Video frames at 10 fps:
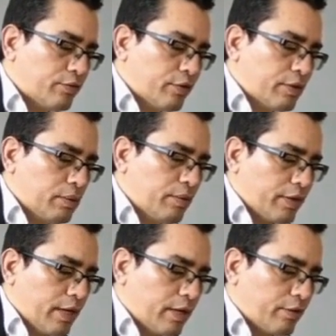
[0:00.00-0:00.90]

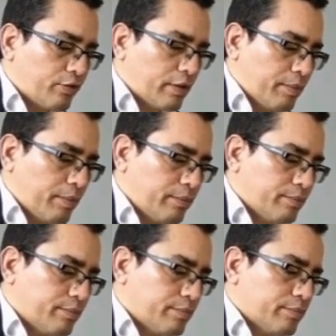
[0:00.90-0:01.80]
Understanding the
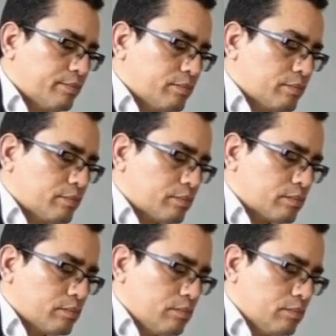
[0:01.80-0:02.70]
cultural context of
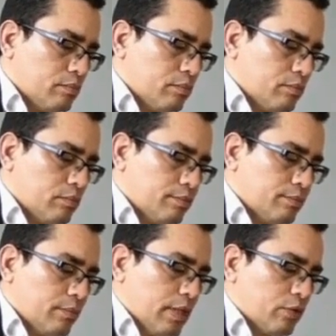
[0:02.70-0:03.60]
the bolero
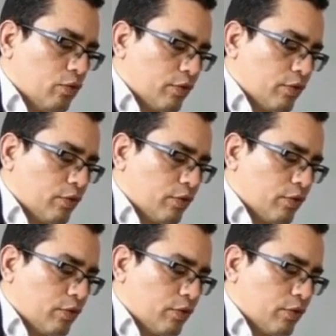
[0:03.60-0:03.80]
rhythm